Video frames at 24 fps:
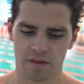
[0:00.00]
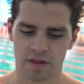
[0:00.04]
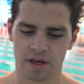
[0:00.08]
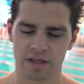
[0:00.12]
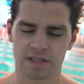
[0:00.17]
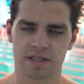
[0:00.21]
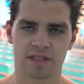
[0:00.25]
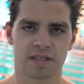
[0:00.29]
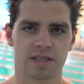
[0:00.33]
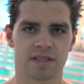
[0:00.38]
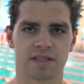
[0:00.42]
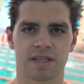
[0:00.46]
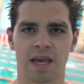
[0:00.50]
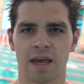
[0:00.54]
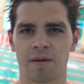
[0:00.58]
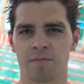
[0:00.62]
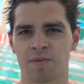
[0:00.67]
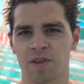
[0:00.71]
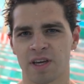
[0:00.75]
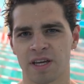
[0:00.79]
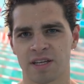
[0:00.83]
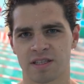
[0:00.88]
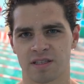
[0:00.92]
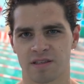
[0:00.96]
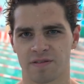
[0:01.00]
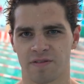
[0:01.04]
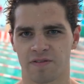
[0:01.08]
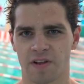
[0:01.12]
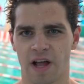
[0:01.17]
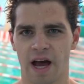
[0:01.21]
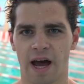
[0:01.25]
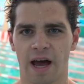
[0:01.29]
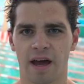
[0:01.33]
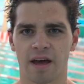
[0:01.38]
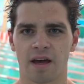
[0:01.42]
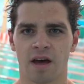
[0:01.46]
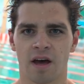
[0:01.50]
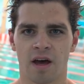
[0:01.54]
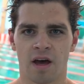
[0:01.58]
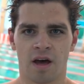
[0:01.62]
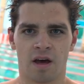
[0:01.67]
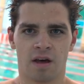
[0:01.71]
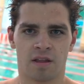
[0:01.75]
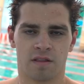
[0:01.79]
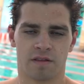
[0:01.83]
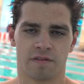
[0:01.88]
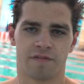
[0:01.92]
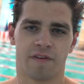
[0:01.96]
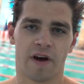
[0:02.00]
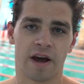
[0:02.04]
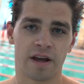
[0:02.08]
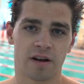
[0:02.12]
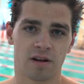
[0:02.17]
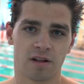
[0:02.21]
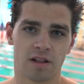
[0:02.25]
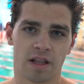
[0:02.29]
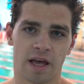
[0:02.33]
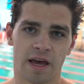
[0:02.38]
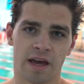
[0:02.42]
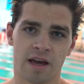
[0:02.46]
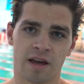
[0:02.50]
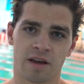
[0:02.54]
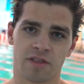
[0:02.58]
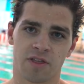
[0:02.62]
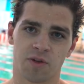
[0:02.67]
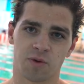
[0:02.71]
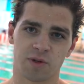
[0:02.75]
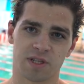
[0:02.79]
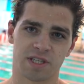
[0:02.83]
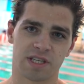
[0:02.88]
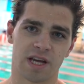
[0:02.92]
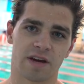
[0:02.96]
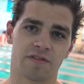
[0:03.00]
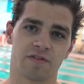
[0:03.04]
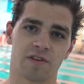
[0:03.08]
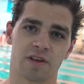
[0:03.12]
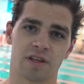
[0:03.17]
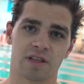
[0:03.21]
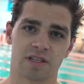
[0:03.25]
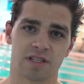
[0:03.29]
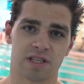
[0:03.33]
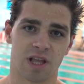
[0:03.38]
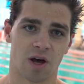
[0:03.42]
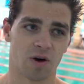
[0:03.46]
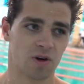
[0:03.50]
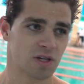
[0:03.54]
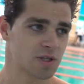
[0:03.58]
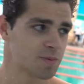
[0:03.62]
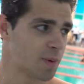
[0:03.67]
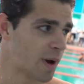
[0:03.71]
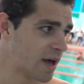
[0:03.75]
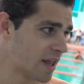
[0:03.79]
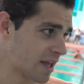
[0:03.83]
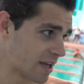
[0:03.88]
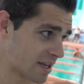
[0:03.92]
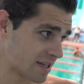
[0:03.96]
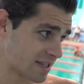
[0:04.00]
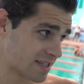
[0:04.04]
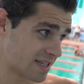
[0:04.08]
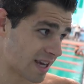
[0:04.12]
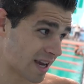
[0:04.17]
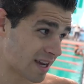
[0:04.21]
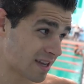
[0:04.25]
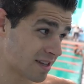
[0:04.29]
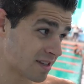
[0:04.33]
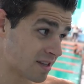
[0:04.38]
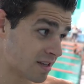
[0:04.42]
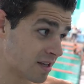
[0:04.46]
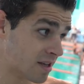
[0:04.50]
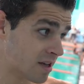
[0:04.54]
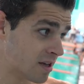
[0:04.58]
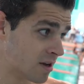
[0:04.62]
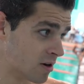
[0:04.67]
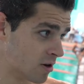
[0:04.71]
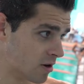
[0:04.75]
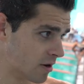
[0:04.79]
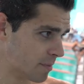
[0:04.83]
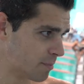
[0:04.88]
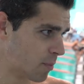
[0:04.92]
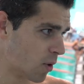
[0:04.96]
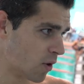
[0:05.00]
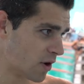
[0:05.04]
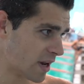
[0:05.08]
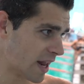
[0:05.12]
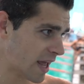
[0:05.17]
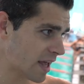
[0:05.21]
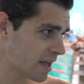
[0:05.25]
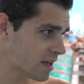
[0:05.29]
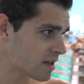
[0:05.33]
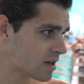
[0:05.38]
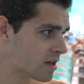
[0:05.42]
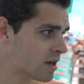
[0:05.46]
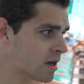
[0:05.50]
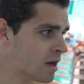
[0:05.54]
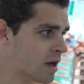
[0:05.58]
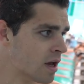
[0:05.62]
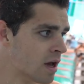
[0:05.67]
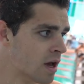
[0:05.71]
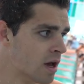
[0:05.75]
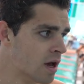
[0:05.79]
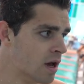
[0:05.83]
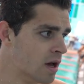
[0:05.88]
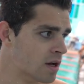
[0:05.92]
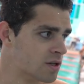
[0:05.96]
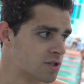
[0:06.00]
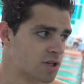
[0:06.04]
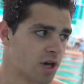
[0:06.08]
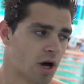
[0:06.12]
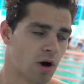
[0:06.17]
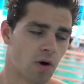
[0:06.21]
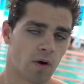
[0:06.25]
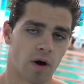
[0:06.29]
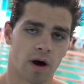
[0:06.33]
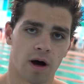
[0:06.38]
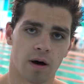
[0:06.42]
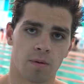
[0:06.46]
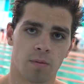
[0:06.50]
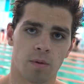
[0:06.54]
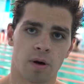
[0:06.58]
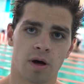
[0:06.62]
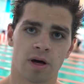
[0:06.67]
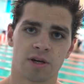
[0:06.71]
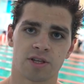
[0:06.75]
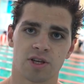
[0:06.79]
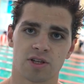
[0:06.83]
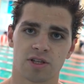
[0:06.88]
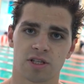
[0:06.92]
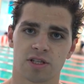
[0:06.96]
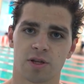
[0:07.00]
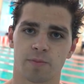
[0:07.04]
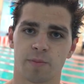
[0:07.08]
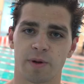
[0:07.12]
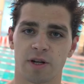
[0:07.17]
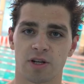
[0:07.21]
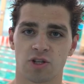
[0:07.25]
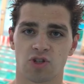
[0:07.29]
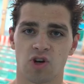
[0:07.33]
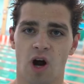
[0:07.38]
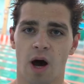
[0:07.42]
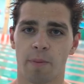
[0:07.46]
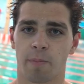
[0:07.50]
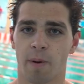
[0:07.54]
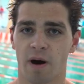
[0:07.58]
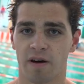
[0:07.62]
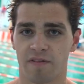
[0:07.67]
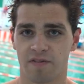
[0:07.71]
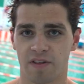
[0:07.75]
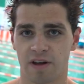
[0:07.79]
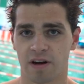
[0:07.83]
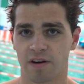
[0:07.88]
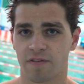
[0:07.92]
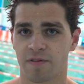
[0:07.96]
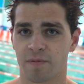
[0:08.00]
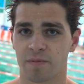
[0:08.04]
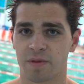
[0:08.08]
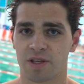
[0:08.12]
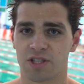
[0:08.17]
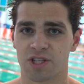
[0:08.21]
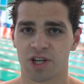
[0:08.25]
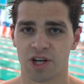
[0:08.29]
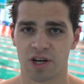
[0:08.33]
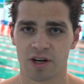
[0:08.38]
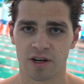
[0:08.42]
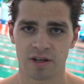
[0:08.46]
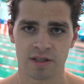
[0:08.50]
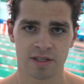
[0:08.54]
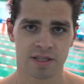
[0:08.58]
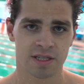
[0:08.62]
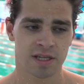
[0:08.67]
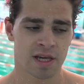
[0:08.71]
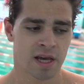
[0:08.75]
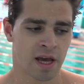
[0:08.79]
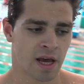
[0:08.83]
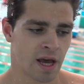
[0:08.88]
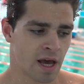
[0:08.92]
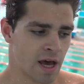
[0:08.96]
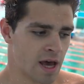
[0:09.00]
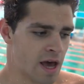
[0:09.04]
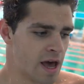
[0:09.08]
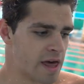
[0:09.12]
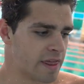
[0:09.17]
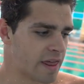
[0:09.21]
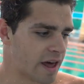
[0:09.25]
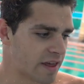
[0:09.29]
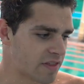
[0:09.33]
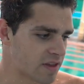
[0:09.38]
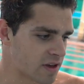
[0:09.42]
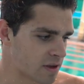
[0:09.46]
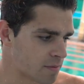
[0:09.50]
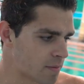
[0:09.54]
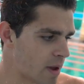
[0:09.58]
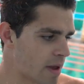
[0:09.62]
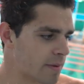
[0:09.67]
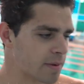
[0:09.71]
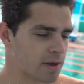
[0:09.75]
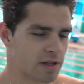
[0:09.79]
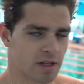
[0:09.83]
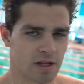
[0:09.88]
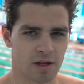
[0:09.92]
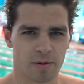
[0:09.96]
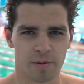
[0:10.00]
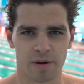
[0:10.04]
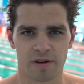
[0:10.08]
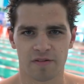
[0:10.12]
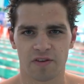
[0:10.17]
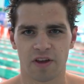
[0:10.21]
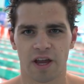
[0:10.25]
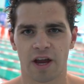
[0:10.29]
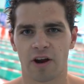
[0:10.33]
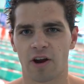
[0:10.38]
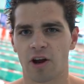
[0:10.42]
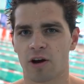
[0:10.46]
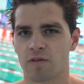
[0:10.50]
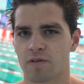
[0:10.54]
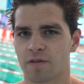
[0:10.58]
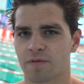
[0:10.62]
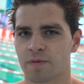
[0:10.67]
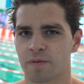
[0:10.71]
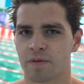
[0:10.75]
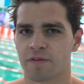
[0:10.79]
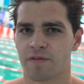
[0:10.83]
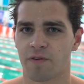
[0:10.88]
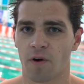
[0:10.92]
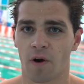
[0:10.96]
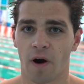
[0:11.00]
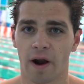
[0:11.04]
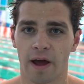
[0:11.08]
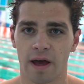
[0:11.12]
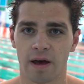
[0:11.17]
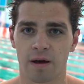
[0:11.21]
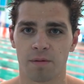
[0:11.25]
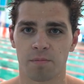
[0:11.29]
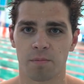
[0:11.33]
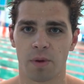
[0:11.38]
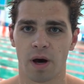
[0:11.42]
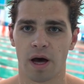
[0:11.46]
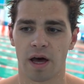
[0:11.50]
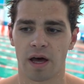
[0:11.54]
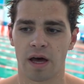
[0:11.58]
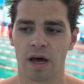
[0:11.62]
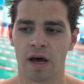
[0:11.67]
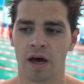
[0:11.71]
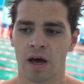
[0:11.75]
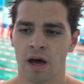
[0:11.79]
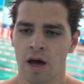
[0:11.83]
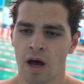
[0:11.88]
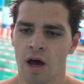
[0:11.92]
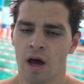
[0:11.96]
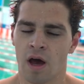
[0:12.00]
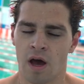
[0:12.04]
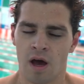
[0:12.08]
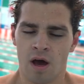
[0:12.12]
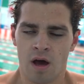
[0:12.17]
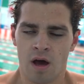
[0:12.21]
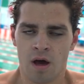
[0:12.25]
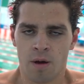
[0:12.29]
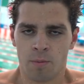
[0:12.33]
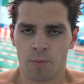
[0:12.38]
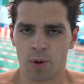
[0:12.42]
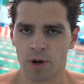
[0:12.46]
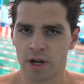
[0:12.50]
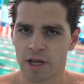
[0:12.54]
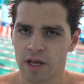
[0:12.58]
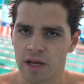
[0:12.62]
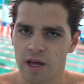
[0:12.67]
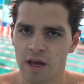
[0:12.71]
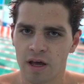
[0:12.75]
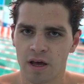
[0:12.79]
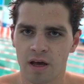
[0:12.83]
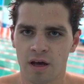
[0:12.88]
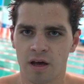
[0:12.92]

It's the same thing as the fly. The final length was definitely the slowest by like a second or a 0.8. So just a bit of drop off there from the turns, and I think maybe a little bit of carryover from the forehand, but pretty.